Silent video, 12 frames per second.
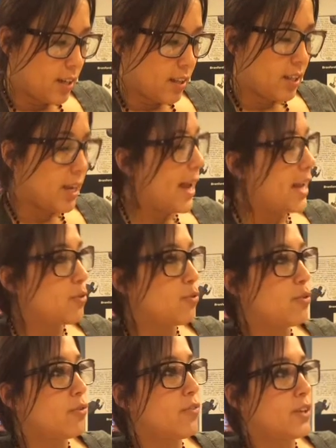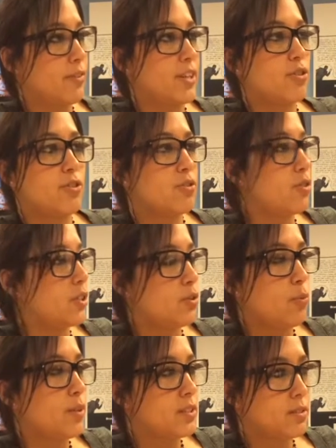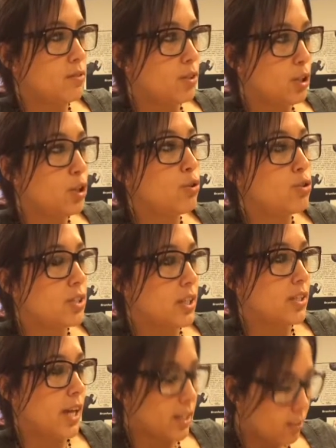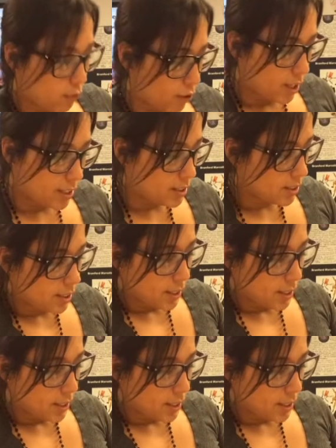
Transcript: The annual fundraisers is always a huge success for us,